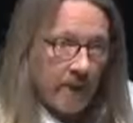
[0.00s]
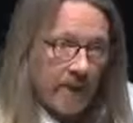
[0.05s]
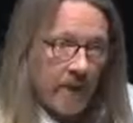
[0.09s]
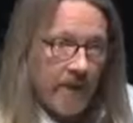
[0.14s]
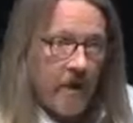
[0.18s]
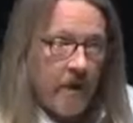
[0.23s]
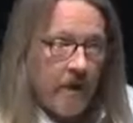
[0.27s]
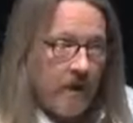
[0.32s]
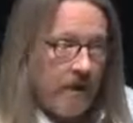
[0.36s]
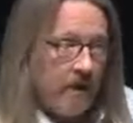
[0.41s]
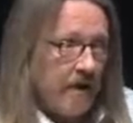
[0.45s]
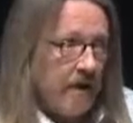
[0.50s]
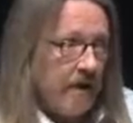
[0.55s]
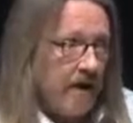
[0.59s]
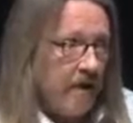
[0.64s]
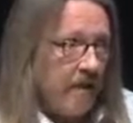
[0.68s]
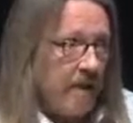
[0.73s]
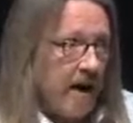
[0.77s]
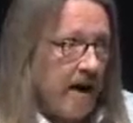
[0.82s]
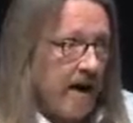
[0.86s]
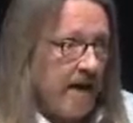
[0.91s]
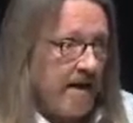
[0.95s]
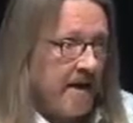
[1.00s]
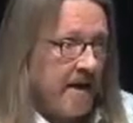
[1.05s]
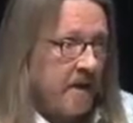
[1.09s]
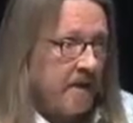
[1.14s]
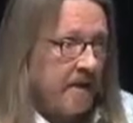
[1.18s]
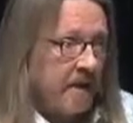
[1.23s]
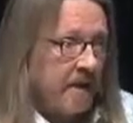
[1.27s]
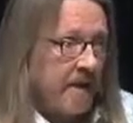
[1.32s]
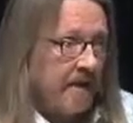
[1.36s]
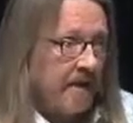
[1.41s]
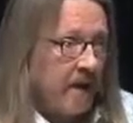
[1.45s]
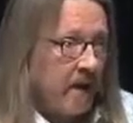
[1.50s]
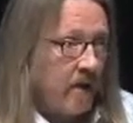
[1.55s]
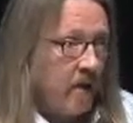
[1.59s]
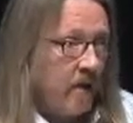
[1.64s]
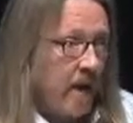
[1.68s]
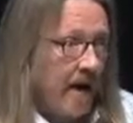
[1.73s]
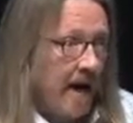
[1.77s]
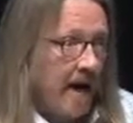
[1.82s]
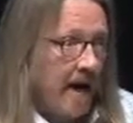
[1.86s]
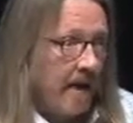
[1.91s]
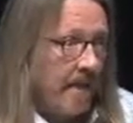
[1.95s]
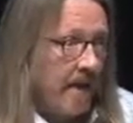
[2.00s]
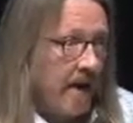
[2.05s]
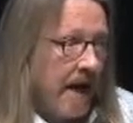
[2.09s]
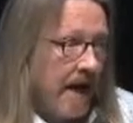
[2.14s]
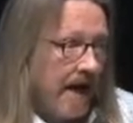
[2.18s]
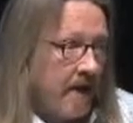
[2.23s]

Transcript: with tissues in your body in a specific way.